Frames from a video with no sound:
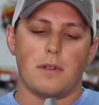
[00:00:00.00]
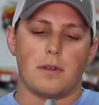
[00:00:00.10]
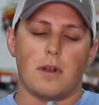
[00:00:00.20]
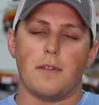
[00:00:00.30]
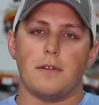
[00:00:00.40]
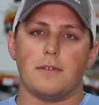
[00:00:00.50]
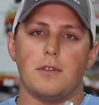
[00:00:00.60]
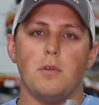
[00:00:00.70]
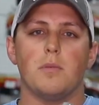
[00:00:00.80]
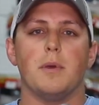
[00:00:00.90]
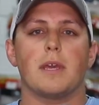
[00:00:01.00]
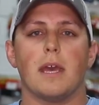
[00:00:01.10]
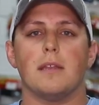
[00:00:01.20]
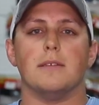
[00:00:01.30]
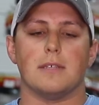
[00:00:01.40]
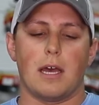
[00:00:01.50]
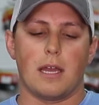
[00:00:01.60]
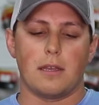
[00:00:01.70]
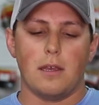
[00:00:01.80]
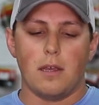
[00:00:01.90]
their toothpick head
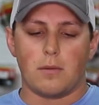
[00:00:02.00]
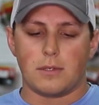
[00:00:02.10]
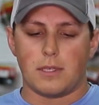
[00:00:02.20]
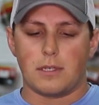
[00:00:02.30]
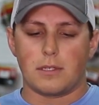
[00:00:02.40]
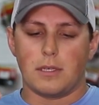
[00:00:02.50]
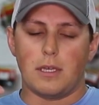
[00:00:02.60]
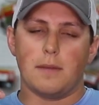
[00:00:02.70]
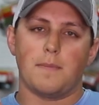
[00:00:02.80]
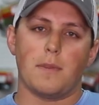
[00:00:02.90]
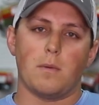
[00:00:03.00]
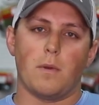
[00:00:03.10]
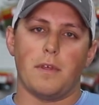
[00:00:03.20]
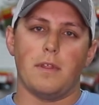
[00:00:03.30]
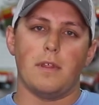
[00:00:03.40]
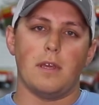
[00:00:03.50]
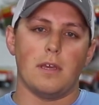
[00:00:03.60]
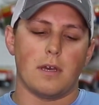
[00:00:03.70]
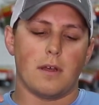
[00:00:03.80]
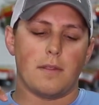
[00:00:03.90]
design, where essentially within
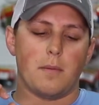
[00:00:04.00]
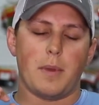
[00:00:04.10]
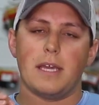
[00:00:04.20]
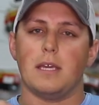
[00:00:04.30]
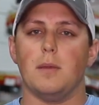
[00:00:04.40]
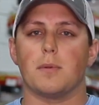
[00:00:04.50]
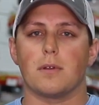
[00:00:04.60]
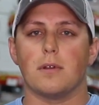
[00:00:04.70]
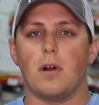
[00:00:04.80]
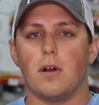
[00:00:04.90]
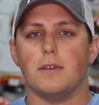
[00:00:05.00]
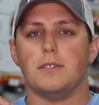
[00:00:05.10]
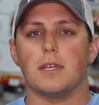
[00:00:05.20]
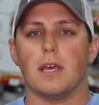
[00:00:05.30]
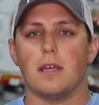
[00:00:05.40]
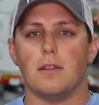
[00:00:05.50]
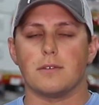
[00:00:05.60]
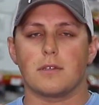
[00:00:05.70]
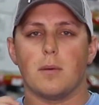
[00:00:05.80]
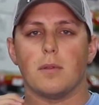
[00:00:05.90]
the bait keeper on the jig head,
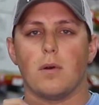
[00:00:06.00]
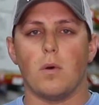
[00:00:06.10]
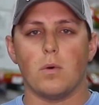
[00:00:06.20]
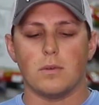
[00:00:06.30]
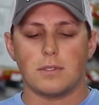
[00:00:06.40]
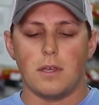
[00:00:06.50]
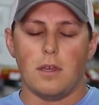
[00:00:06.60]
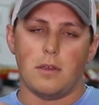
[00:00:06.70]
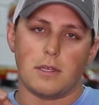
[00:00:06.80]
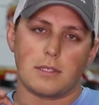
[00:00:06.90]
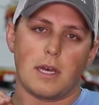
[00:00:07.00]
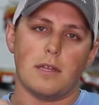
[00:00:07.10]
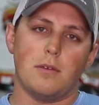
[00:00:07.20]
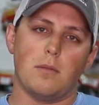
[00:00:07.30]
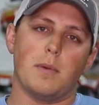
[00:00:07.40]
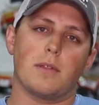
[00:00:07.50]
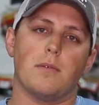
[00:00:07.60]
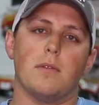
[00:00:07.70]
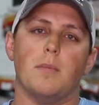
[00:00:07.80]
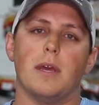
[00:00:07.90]
there's a couple of holes. You can slide a toothpick
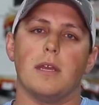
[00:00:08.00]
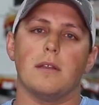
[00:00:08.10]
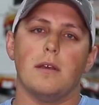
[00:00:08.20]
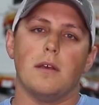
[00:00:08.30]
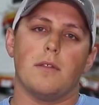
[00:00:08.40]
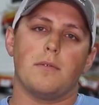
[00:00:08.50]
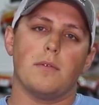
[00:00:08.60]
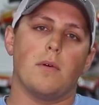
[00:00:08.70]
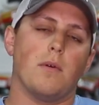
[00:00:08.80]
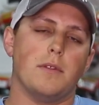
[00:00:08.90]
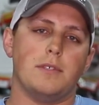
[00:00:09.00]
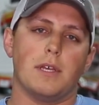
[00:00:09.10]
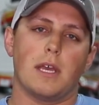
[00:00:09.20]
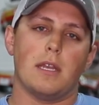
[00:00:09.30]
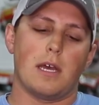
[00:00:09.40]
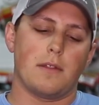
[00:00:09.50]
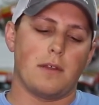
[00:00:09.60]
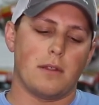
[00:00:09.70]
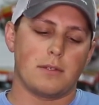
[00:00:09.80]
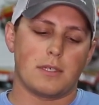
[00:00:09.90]
through the bait, through the hole in the jig head and out
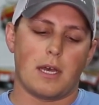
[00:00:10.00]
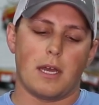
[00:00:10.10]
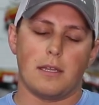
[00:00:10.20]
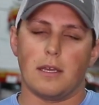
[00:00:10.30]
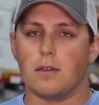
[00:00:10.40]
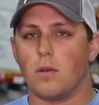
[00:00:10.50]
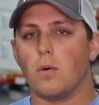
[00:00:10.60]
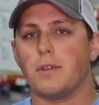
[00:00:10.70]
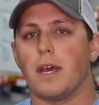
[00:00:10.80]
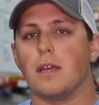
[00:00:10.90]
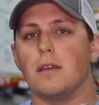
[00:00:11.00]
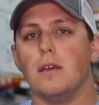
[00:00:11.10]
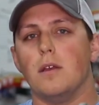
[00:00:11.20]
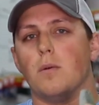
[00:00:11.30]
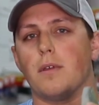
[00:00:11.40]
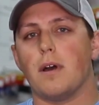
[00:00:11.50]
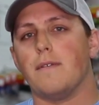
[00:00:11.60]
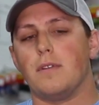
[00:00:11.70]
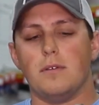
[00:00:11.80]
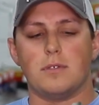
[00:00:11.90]
the other side, and it'll hold tight without
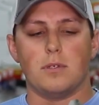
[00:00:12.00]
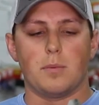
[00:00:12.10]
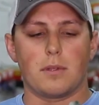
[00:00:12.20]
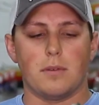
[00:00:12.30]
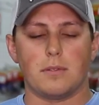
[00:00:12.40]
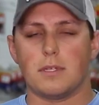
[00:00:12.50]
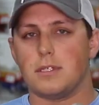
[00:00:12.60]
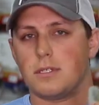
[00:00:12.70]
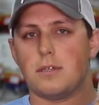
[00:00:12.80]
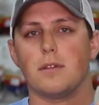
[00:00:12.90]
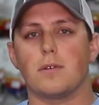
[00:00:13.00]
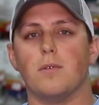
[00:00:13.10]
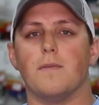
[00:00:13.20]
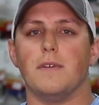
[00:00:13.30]
having to use super glue. So that's just another cool